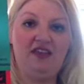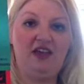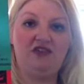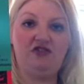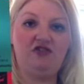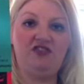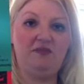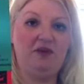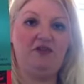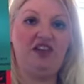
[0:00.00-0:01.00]
that's just
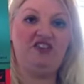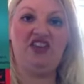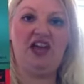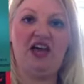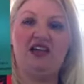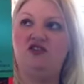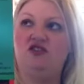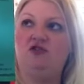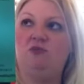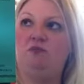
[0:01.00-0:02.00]
tipped me over the edge and I had to
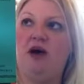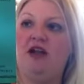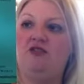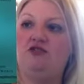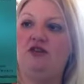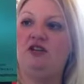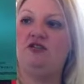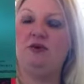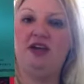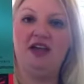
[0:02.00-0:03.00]
just buy it straight
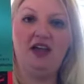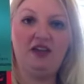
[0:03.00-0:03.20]
away.